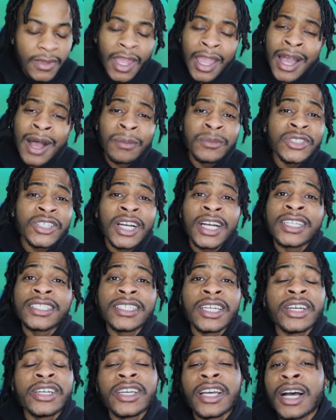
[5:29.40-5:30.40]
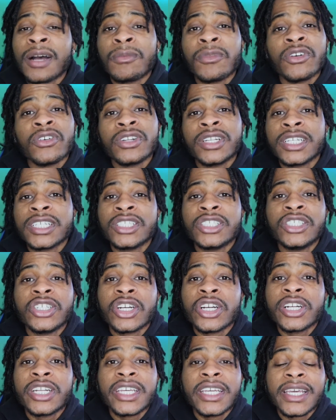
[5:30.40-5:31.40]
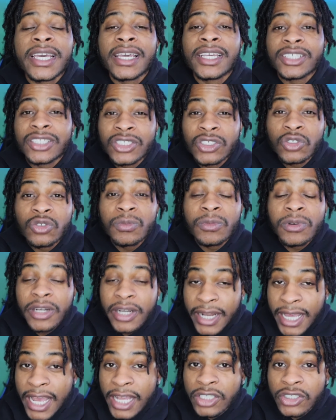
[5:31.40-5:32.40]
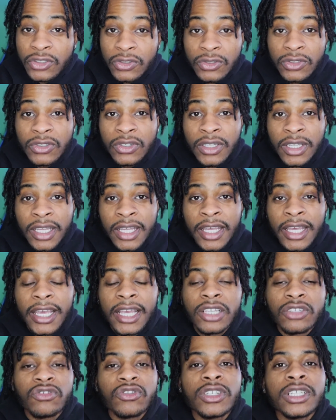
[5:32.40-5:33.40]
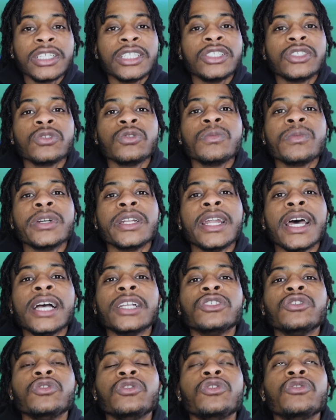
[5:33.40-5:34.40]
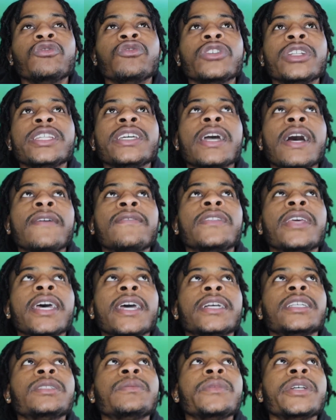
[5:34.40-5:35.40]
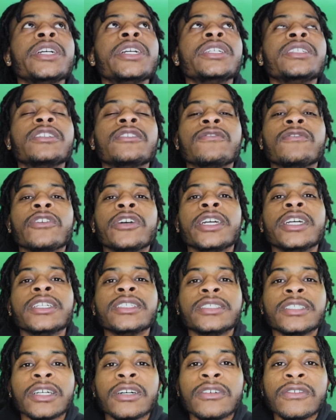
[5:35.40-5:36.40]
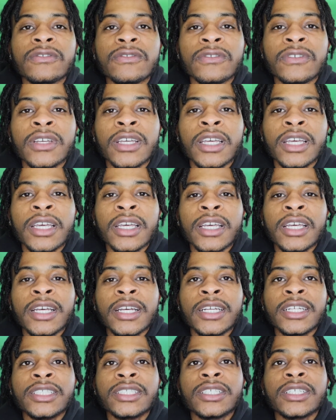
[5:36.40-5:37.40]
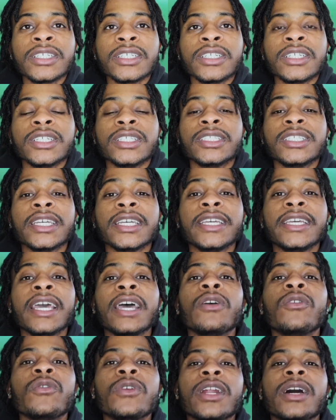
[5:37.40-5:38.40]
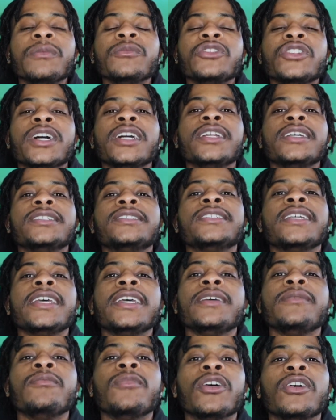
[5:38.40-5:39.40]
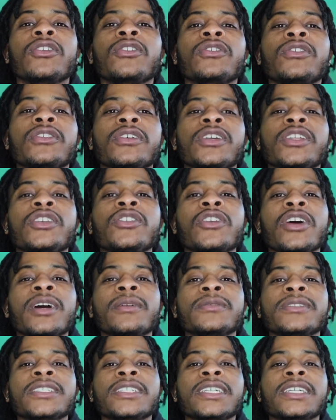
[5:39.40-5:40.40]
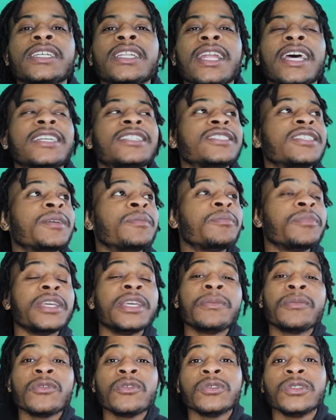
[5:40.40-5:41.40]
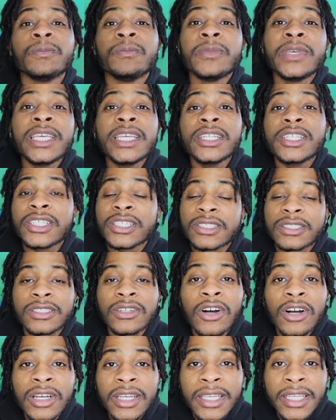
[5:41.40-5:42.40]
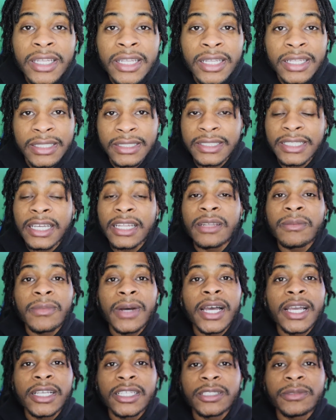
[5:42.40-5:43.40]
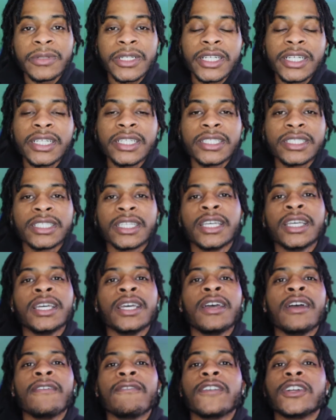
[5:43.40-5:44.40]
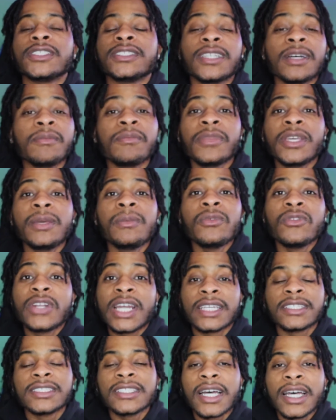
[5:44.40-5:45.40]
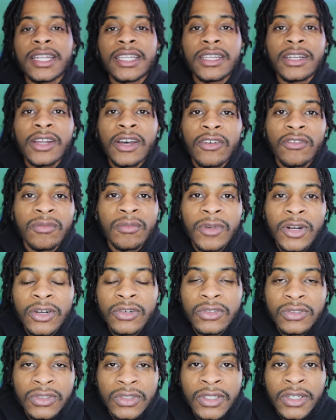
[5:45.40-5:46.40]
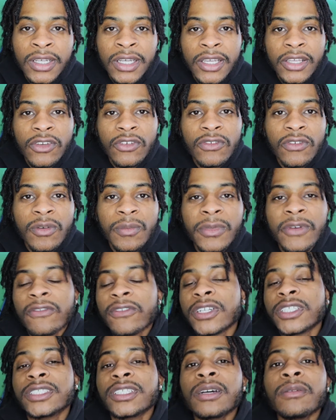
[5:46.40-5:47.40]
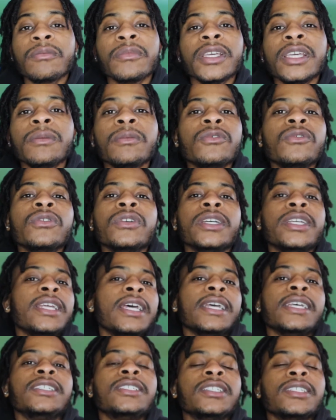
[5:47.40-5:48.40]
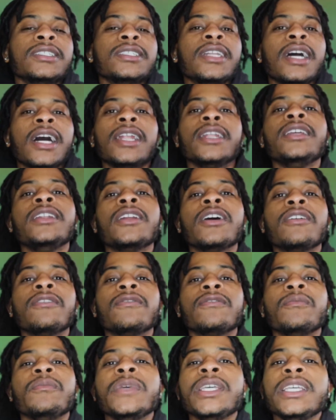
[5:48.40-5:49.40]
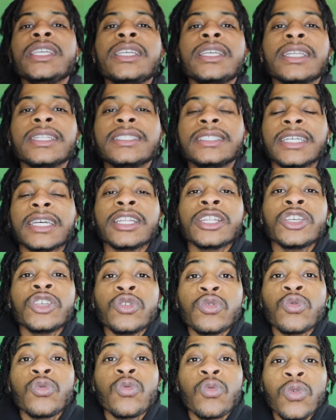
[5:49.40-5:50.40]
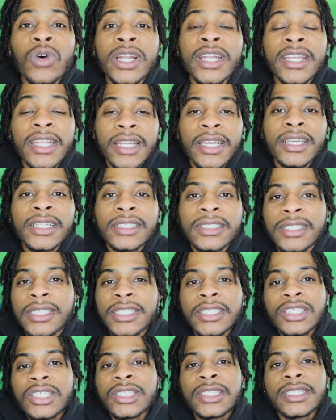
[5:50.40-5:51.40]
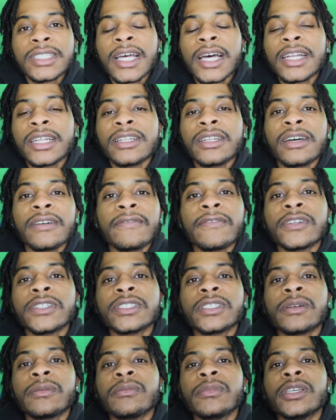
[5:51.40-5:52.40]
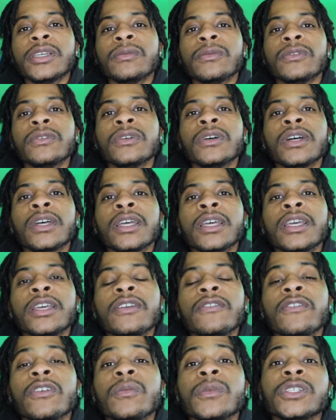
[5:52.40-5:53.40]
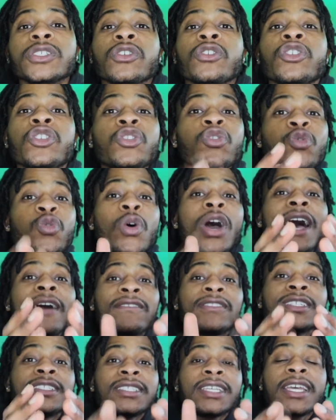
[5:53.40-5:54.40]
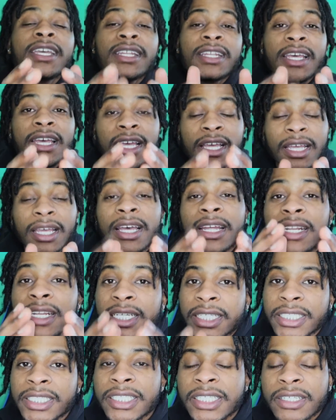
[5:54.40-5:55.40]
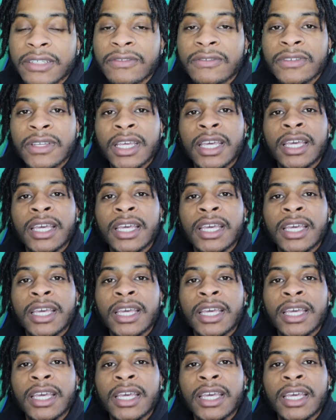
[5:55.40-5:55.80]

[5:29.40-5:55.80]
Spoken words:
I'm trying to tell y'all, bro, this journey is supernatural. It's really supernatural. You really have to experience it for yourself to get what I'm trying to say, bro. You know what I'm saying? Like, some people, me just talking, telling my experience, for some people, that's not enough, bro. You feel me? For some people, it's just not enough. Me telling you what it is, it's just not enough for some people. Feel me? So you have to take that initiative